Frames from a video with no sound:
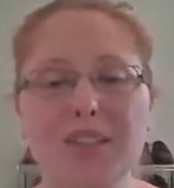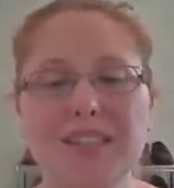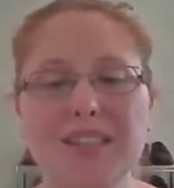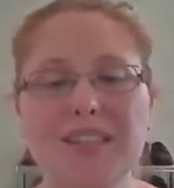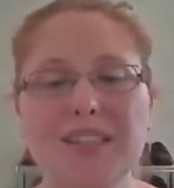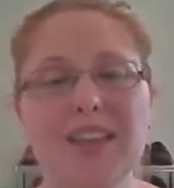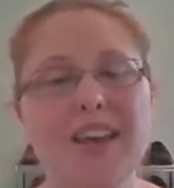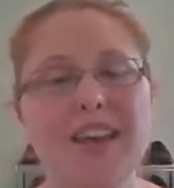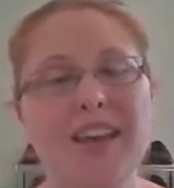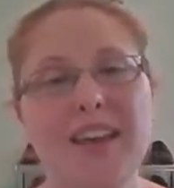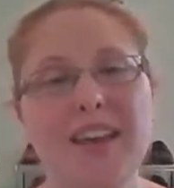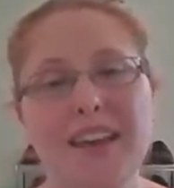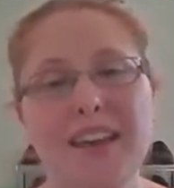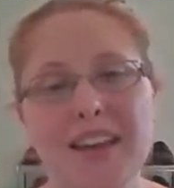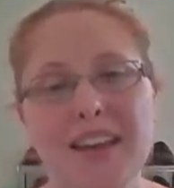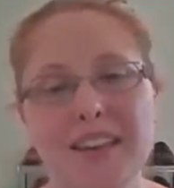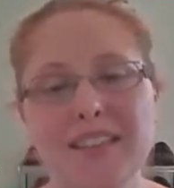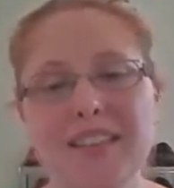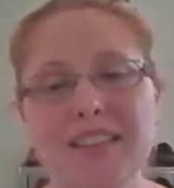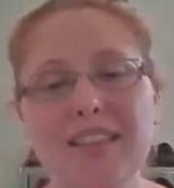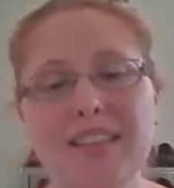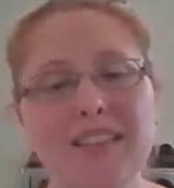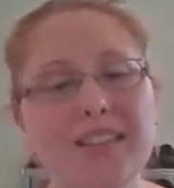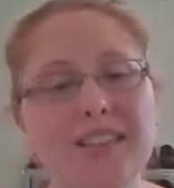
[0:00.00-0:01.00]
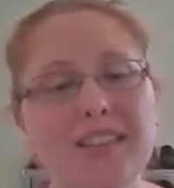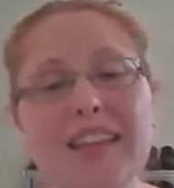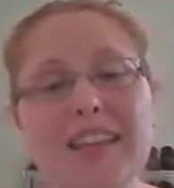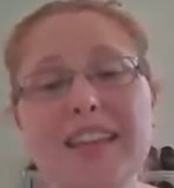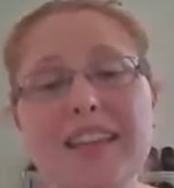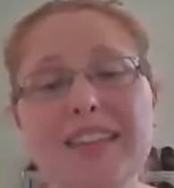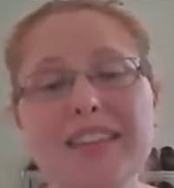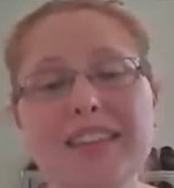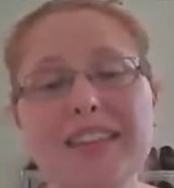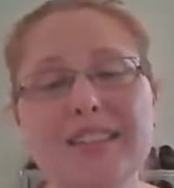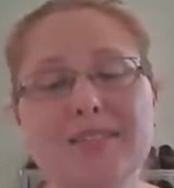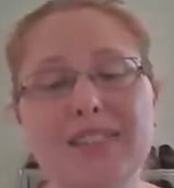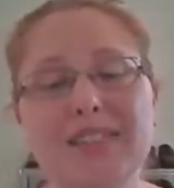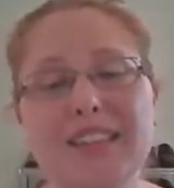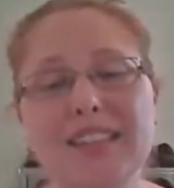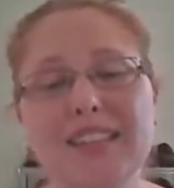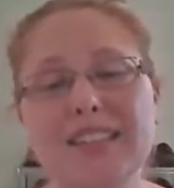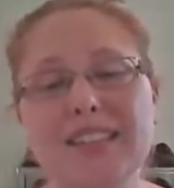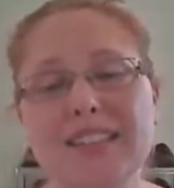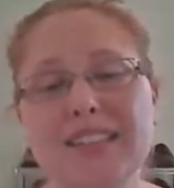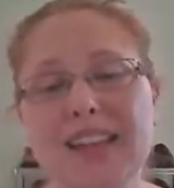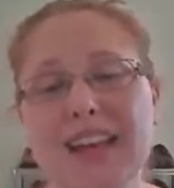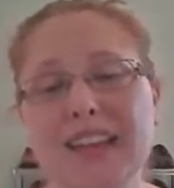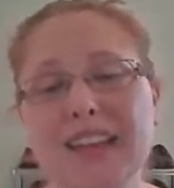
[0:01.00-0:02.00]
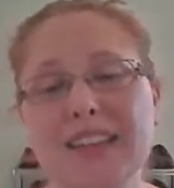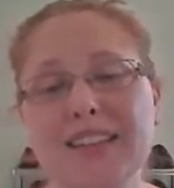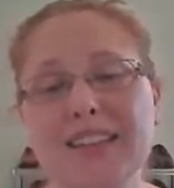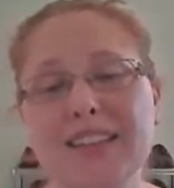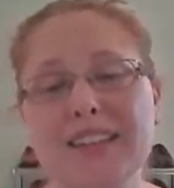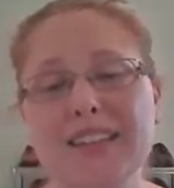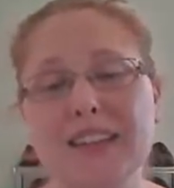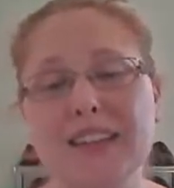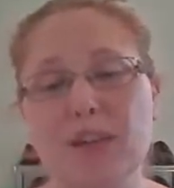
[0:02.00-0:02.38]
And the leaders of these states